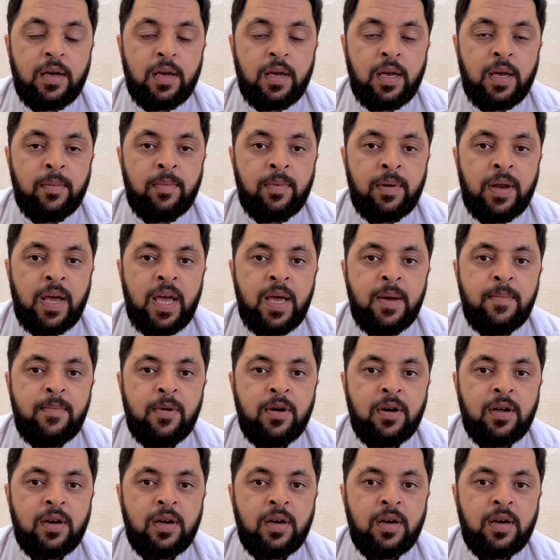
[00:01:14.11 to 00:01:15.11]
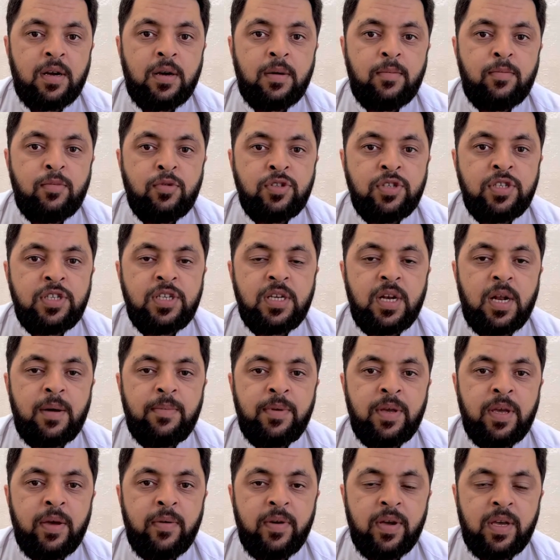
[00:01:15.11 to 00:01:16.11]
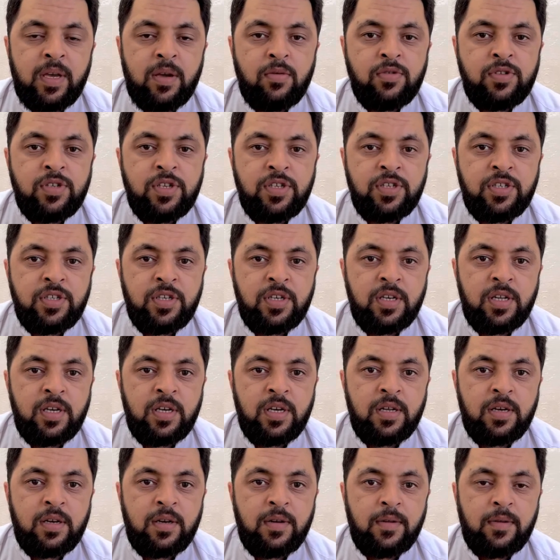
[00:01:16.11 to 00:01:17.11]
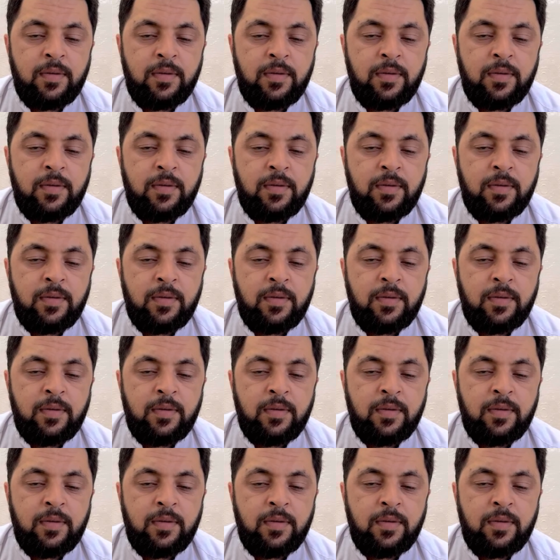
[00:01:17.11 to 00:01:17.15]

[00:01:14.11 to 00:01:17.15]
apply for a position of K V Q C engineer,